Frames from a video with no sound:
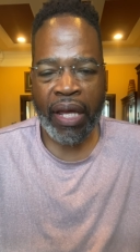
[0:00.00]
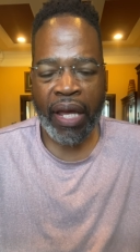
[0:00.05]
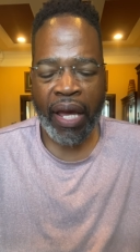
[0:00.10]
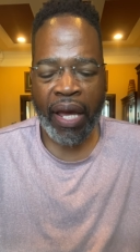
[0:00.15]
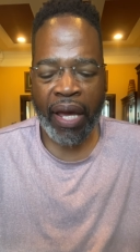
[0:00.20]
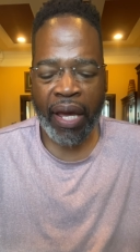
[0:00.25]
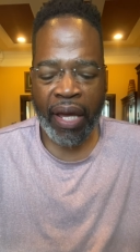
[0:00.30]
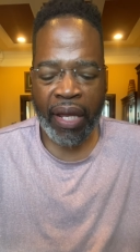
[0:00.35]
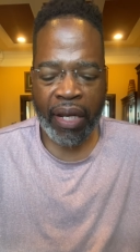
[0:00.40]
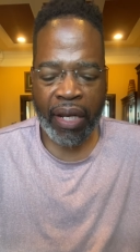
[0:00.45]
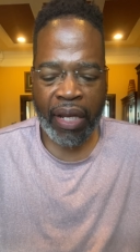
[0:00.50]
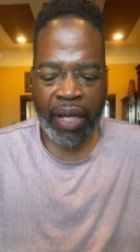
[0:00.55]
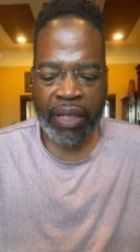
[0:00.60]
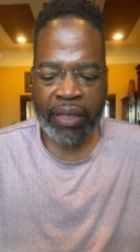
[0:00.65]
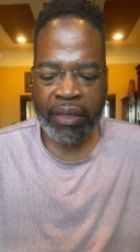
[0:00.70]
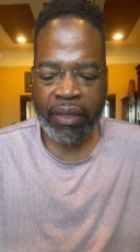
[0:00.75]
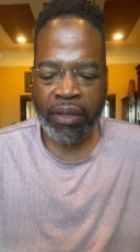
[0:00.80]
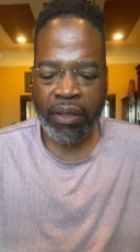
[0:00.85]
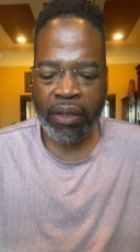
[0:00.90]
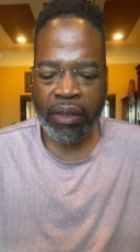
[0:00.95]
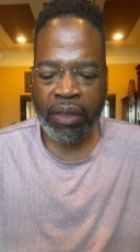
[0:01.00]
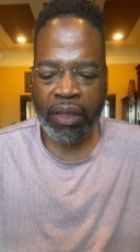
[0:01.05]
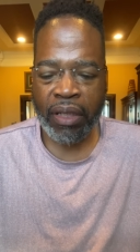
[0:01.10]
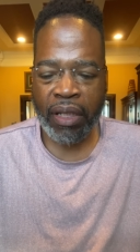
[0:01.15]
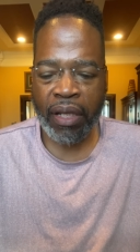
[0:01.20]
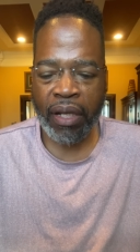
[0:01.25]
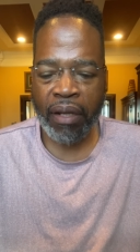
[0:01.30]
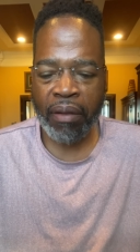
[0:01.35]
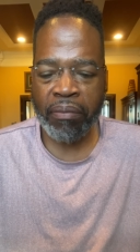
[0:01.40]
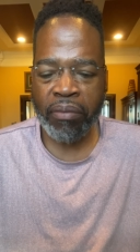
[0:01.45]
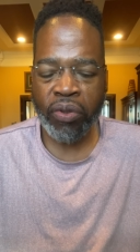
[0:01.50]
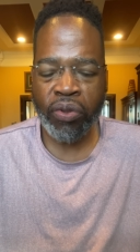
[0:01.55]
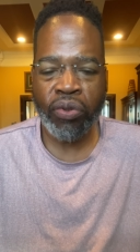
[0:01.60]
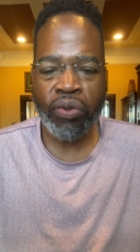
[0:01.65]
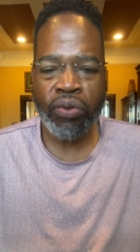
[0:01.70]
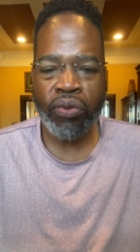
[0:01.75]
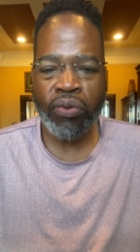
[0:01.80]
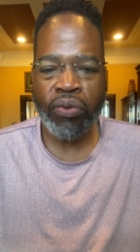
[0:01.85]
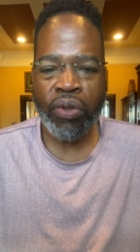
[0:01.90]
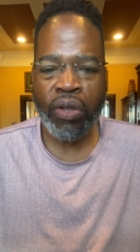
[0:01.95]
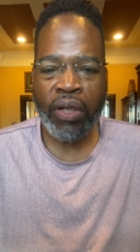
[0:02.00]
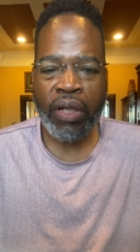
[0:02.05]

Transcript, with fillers: And let's look to him who